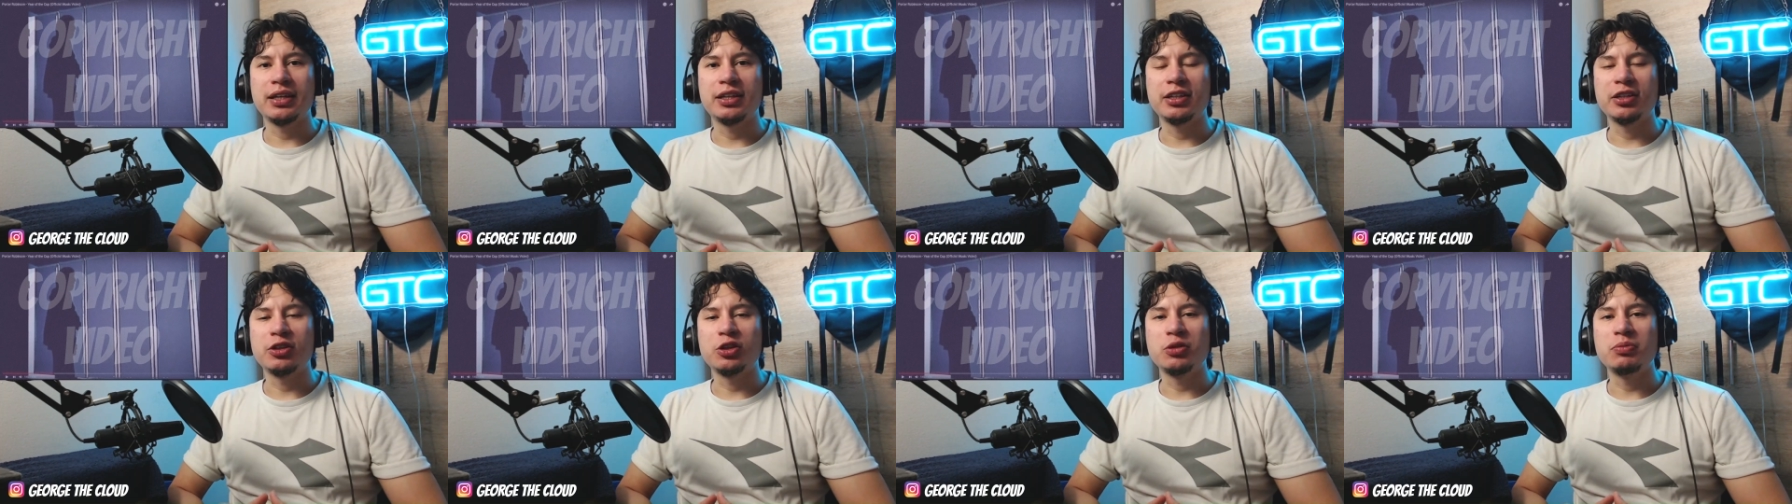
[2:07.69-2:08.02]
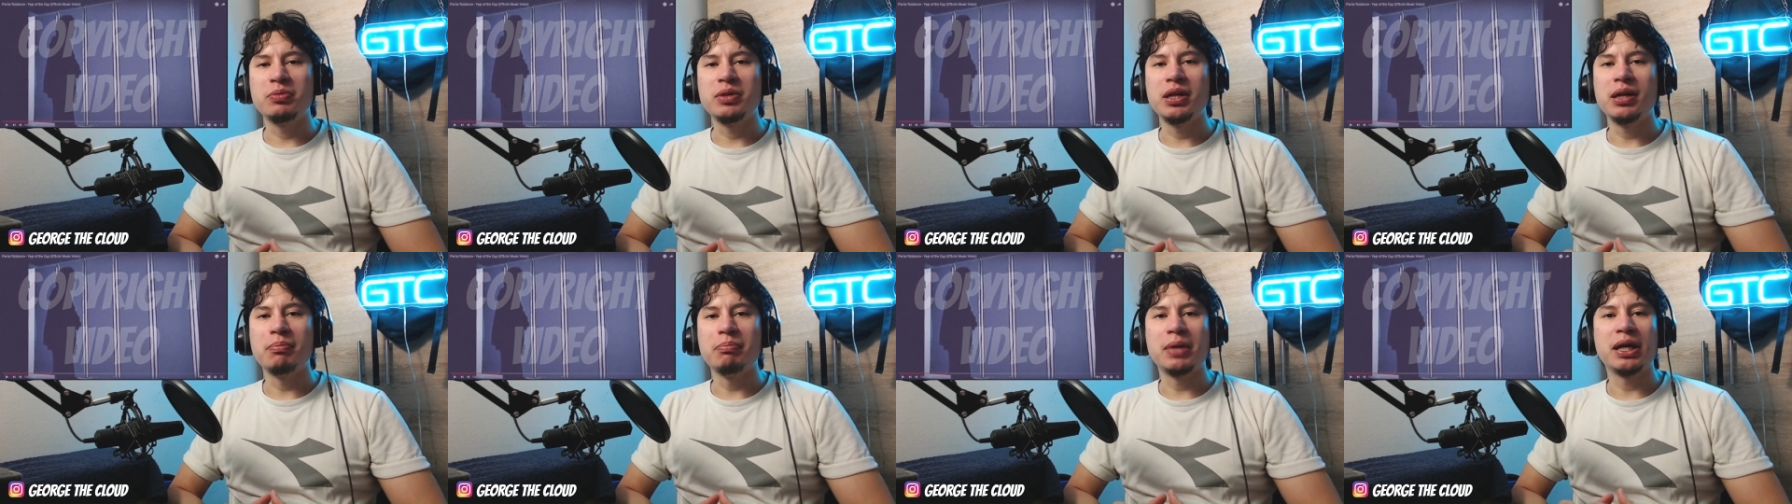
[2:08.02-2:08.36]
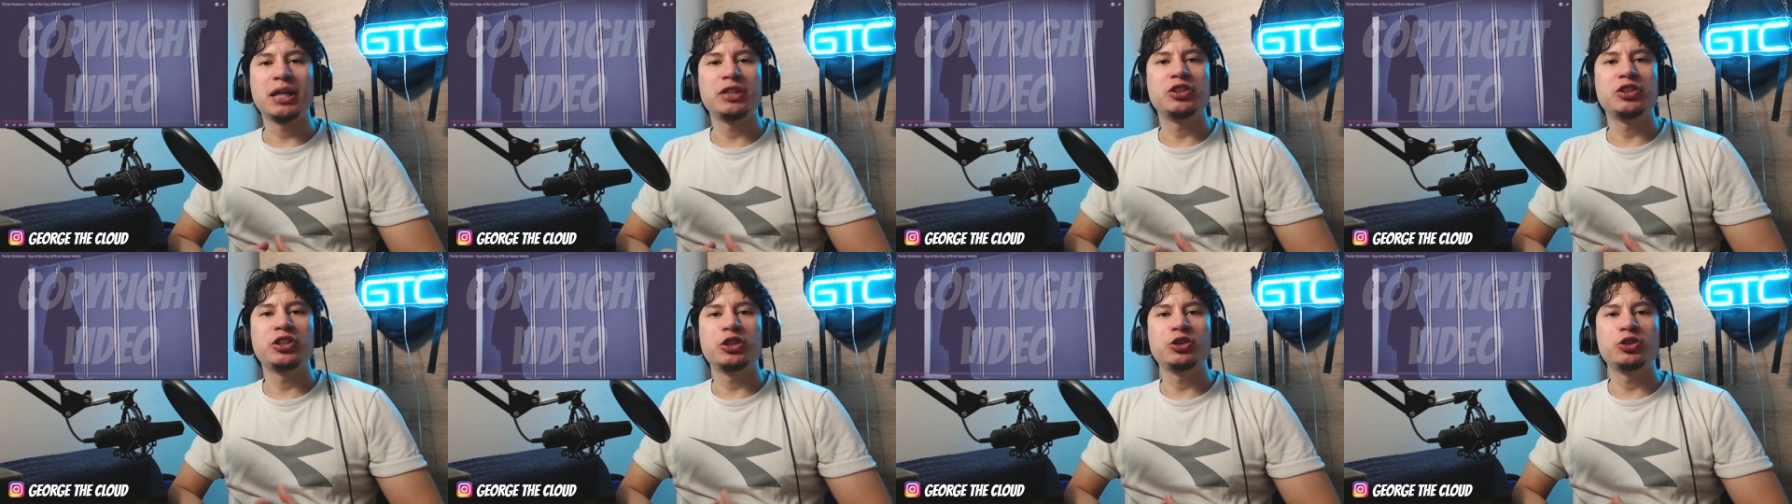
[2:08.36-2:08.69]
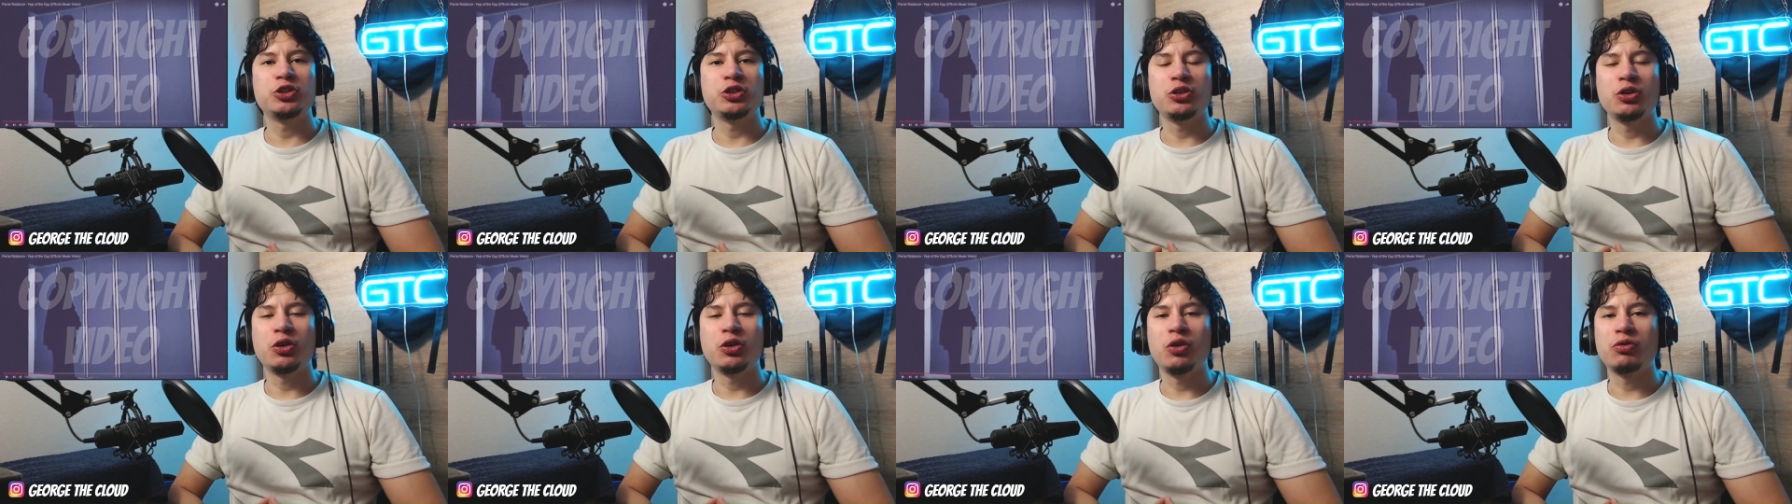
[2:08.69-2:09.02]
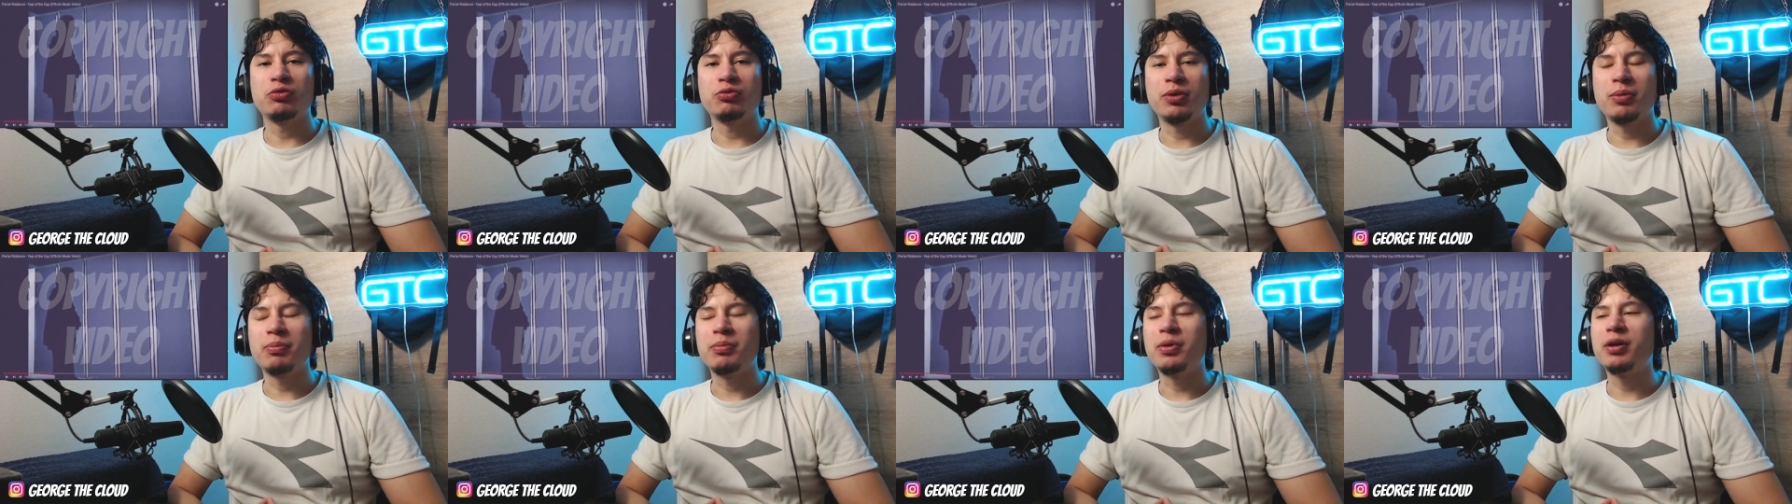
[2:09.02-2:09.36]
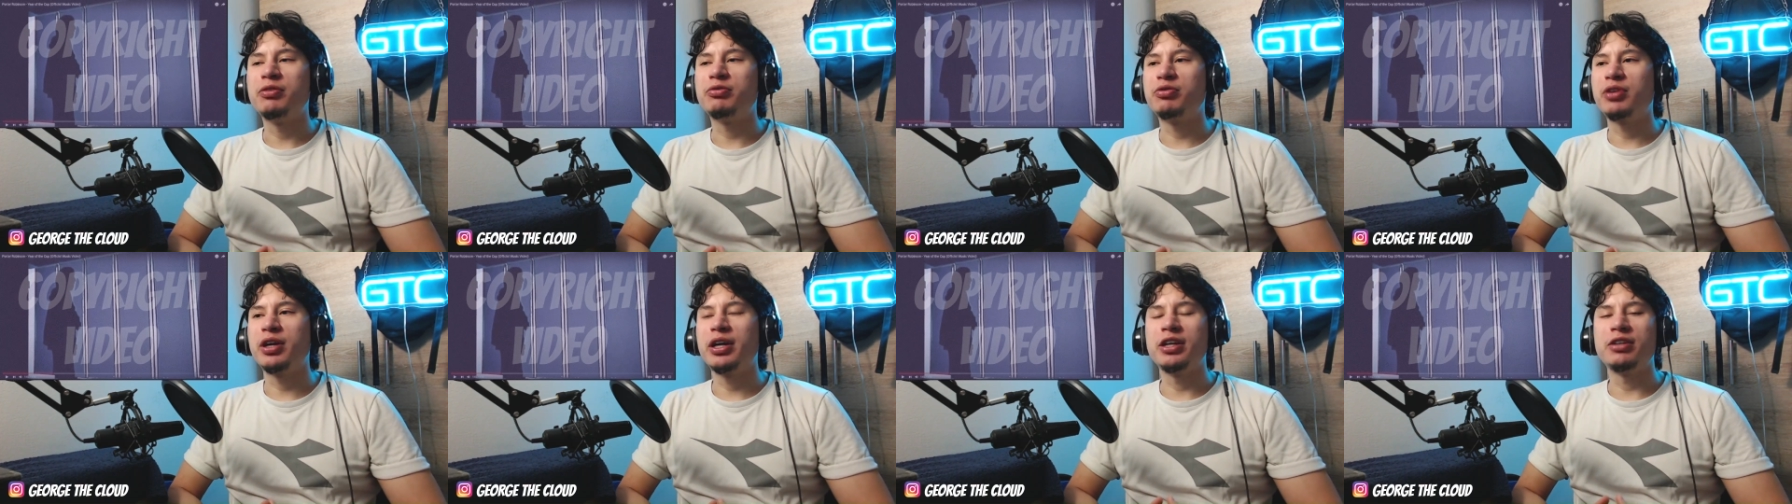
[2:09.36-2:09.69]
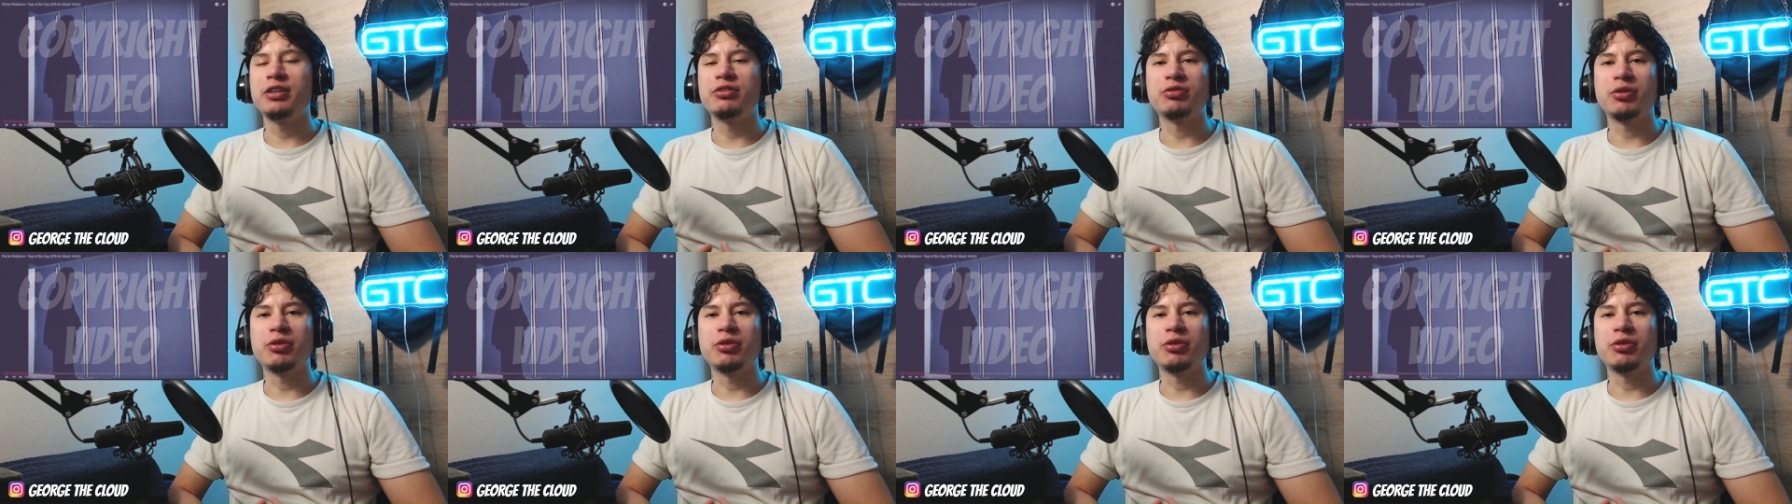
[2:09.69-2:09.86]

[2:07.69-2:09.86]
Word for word: It could be a message, you know, from a friend,